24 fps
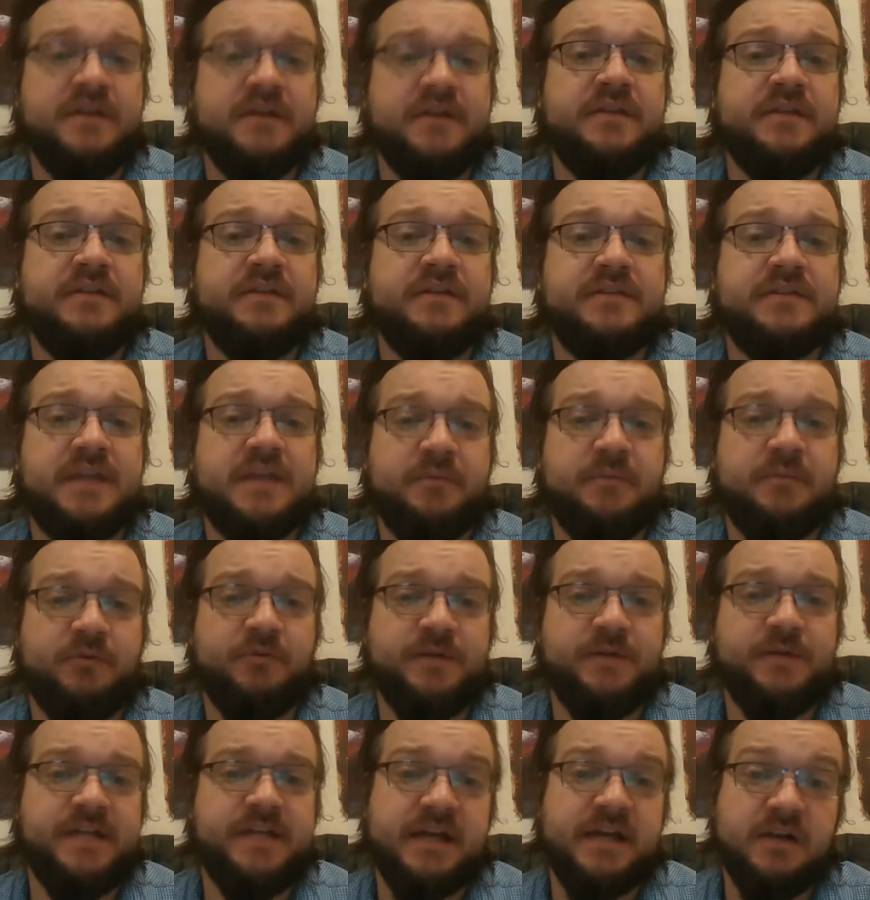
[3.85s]
This time we're going
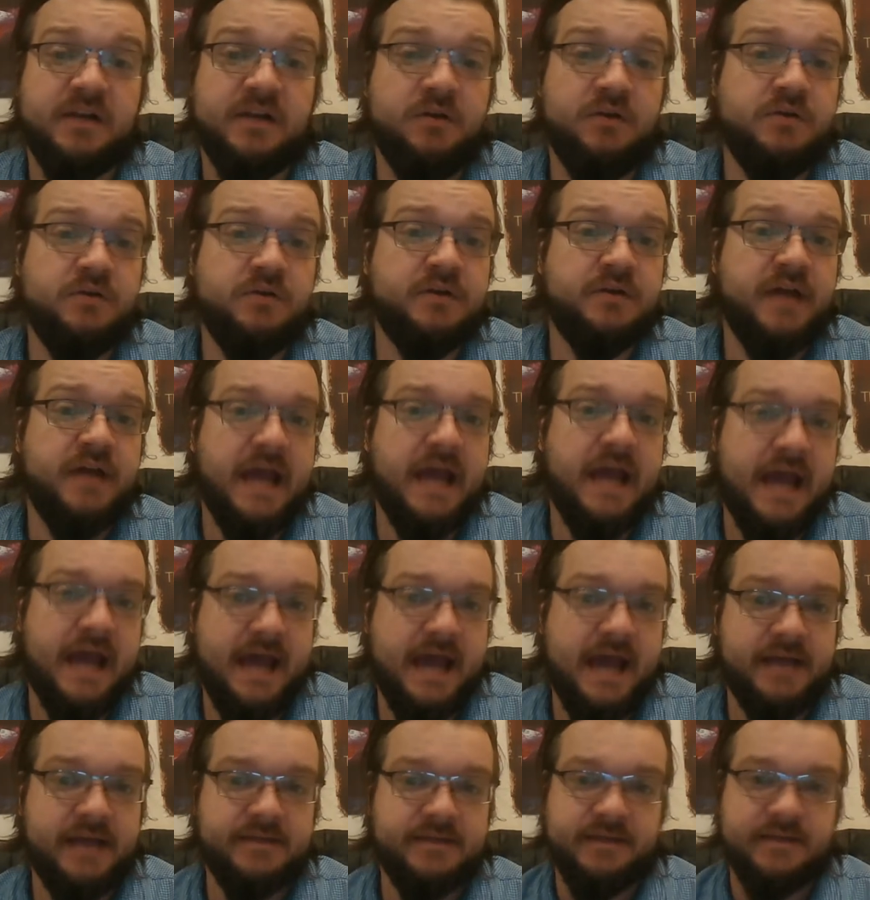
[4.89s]
to take a look
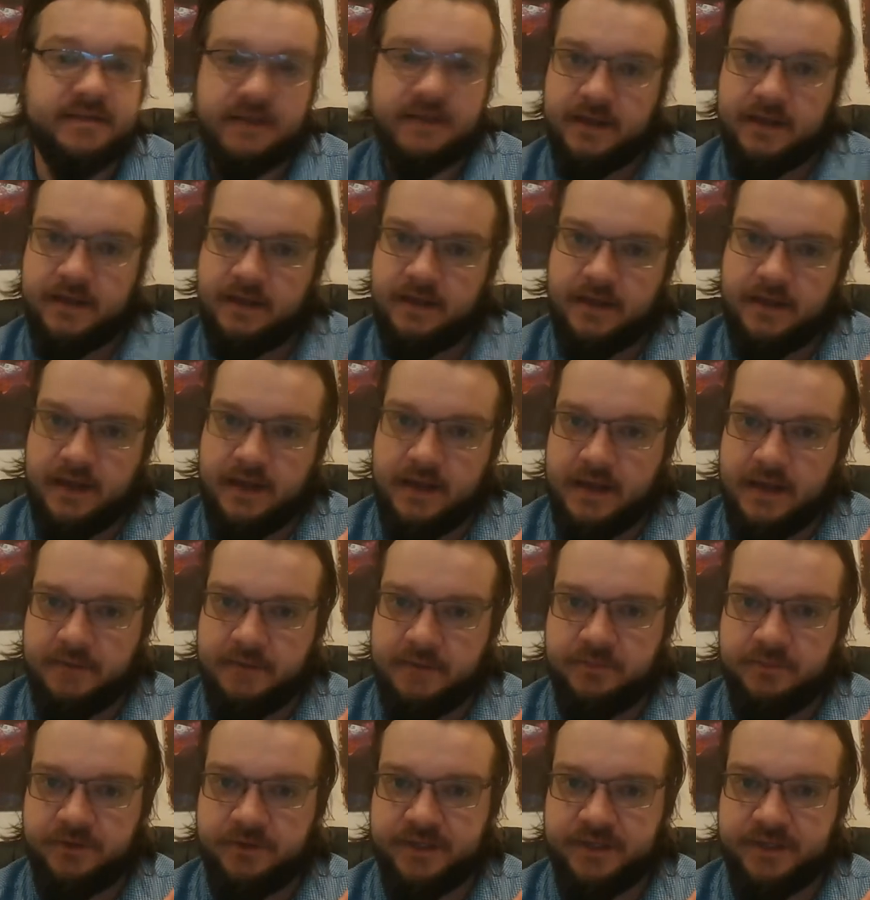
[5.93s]
at
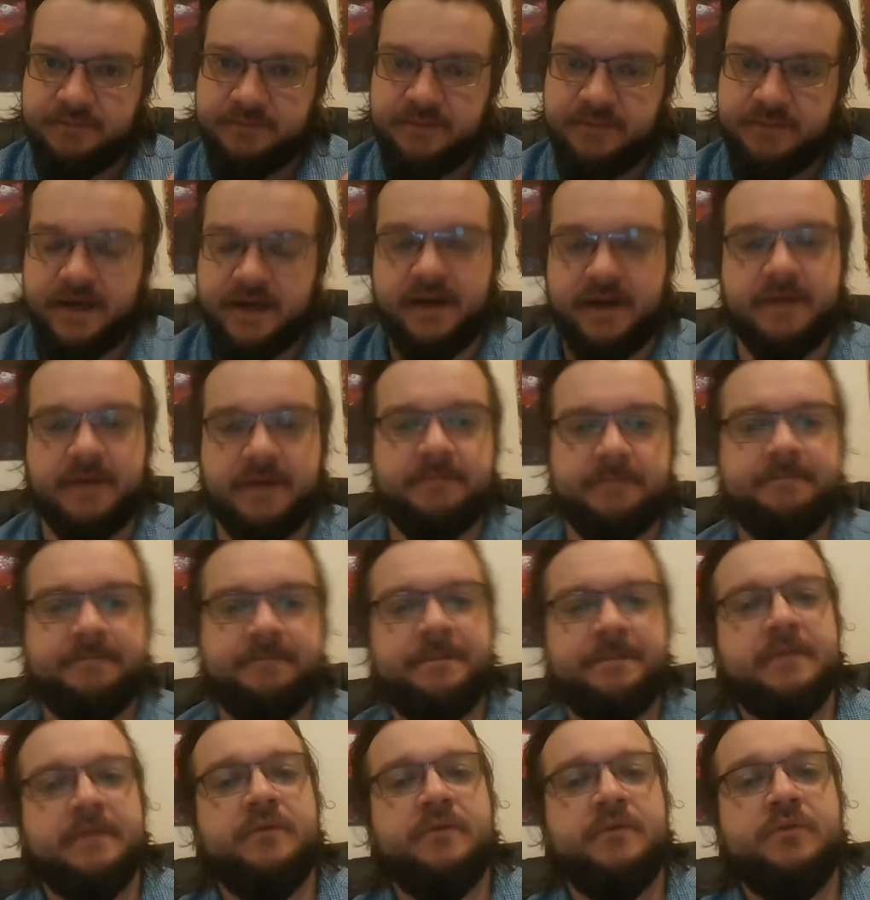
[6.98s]
Emerald Empire,
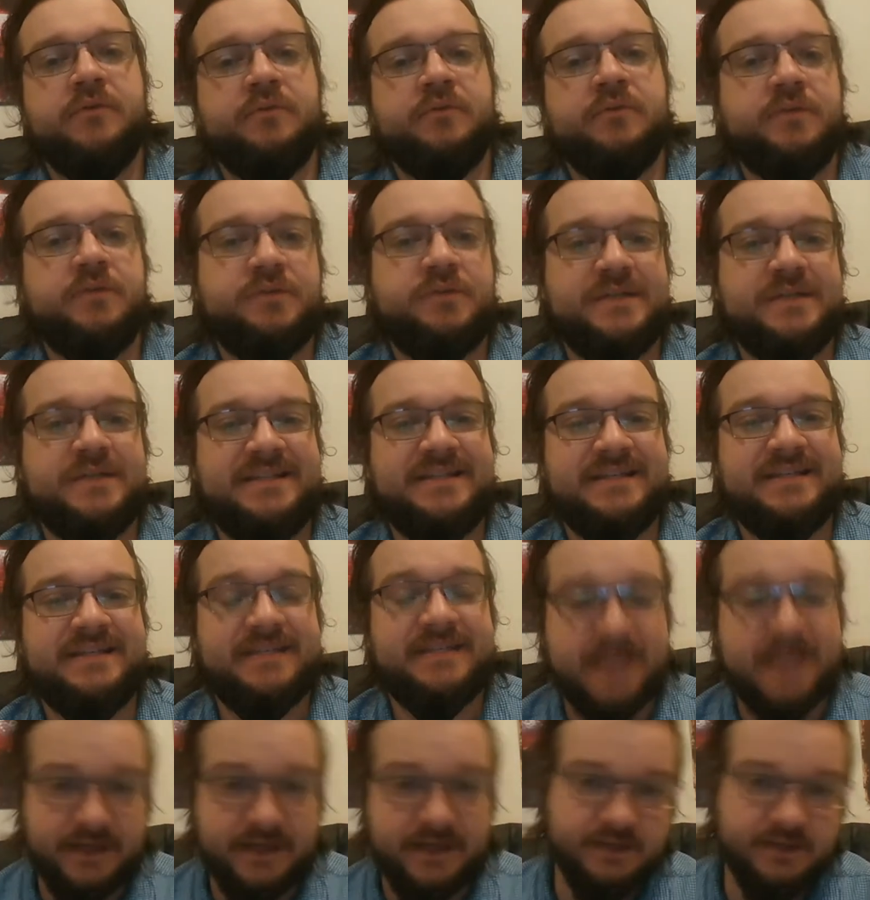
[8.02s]
which was the
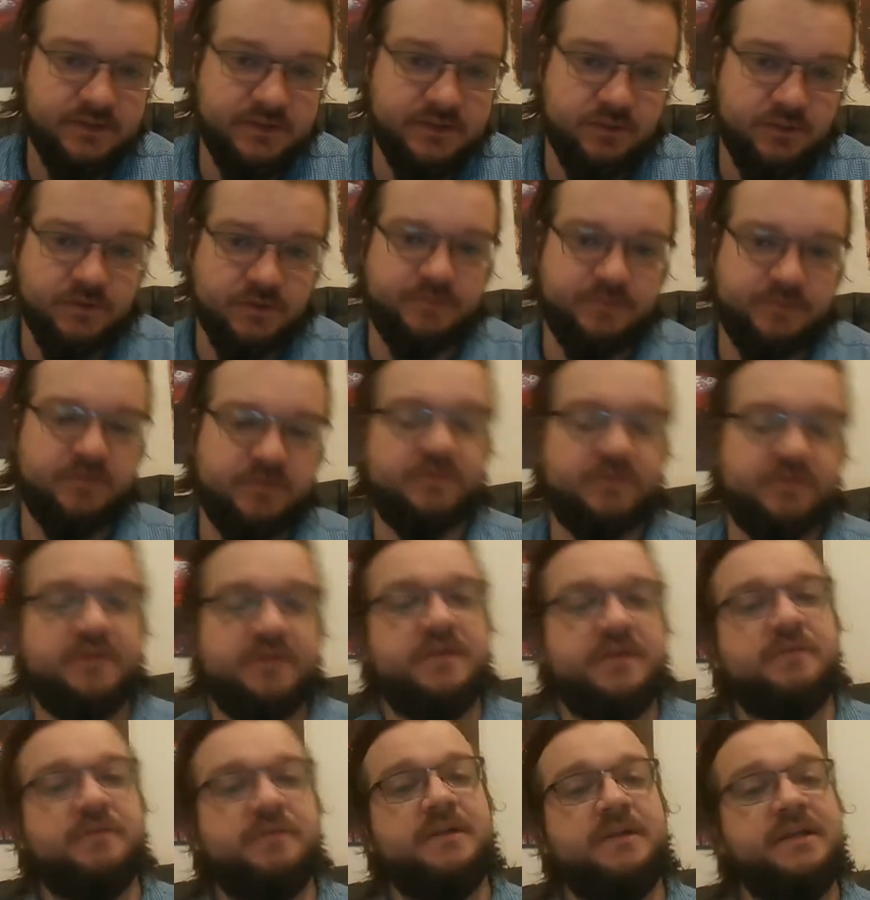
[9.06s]
second source book that
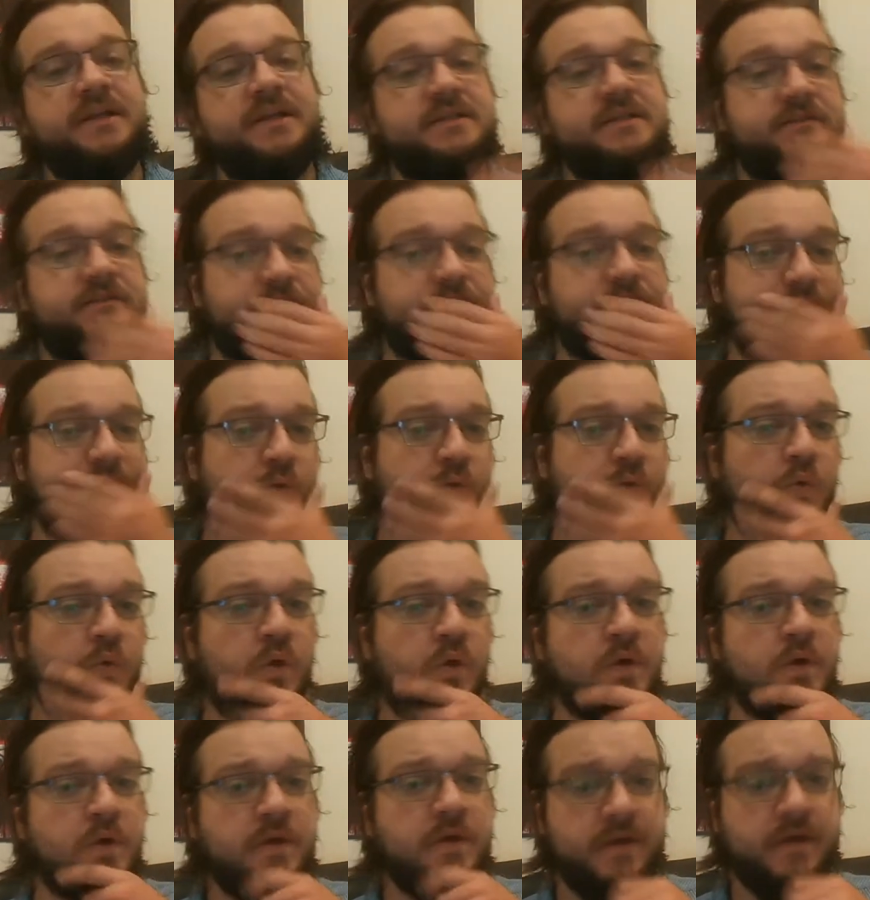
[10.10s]
they released
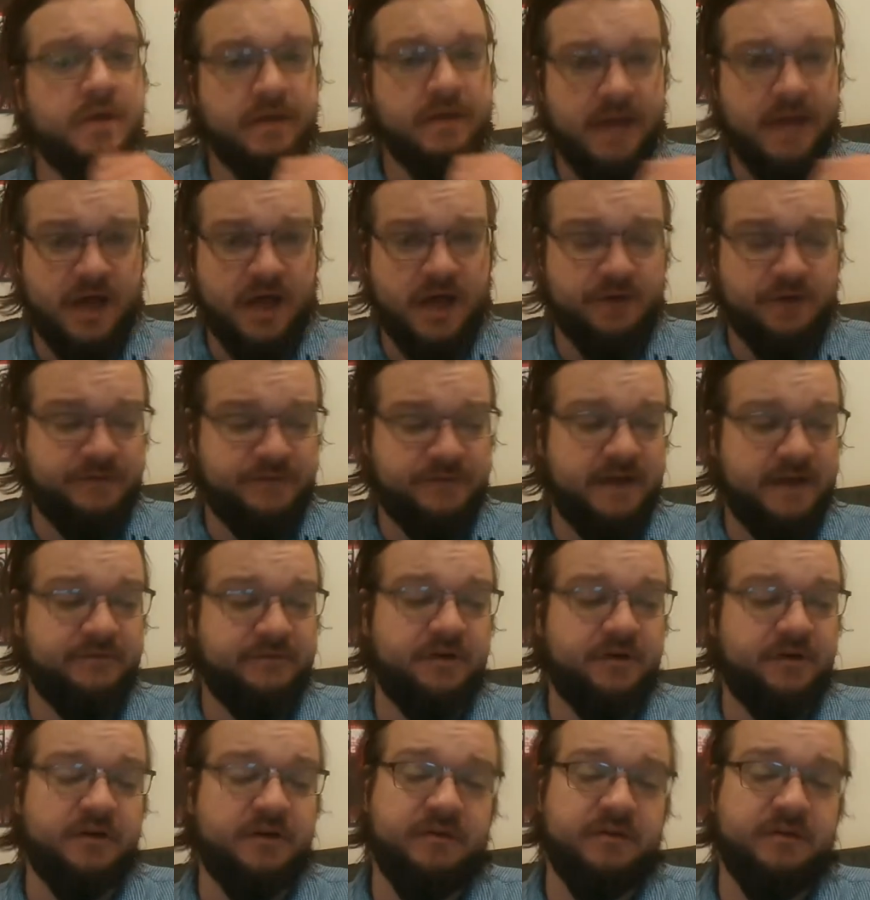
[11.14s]
for
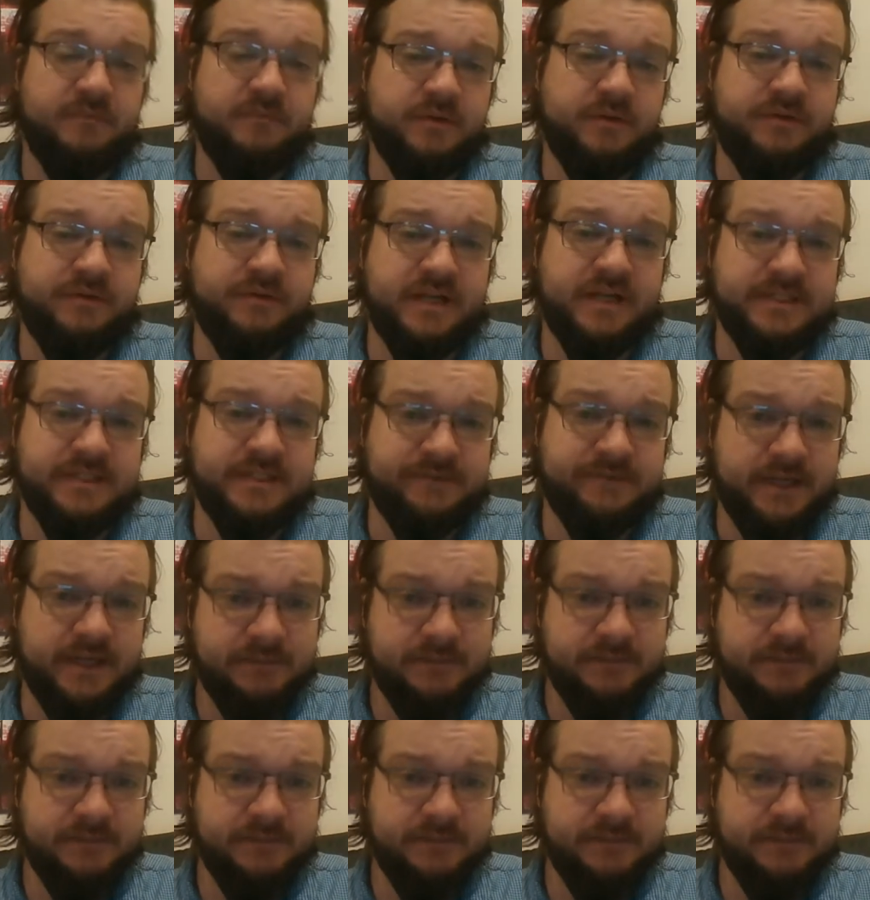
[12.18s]
L5R with Fantasy Flight.